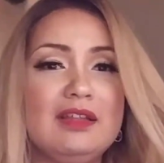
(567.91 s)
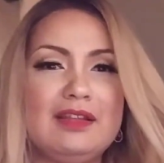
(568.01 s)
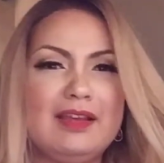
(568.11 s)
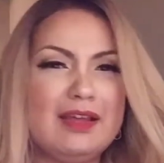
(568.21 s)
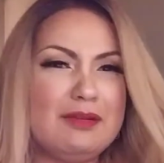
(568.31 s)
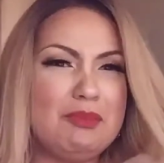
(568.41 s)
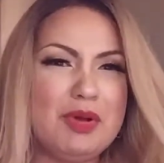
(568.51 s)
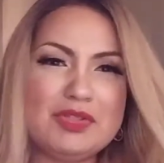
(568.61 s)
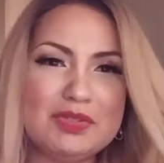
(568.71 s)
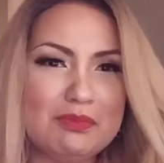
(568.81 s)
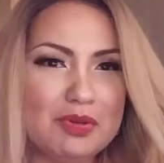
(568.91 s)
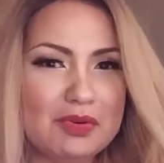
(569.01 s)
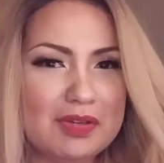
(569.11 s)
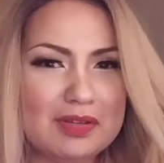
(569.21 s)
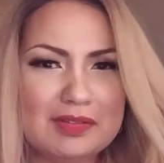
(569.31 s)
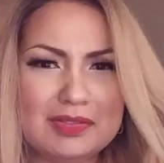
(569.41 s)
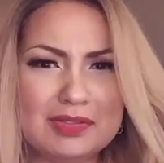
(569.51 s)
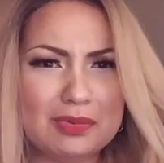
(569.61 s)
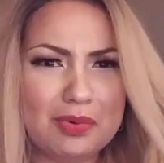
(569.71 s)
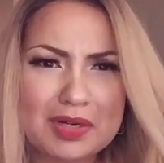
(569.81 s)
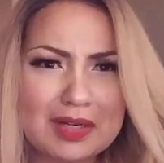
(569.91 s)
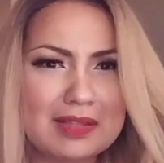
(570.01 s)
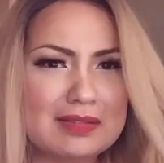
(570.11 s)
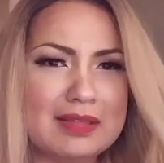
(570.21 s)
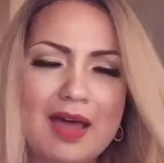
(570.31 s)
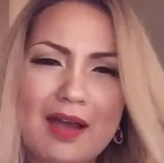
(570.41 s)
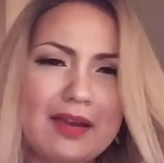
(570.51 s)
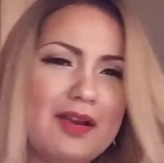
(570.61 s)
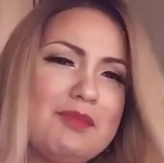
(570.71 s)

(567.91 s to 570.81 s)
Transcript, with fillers: They get a bunch of milk stored in his locker.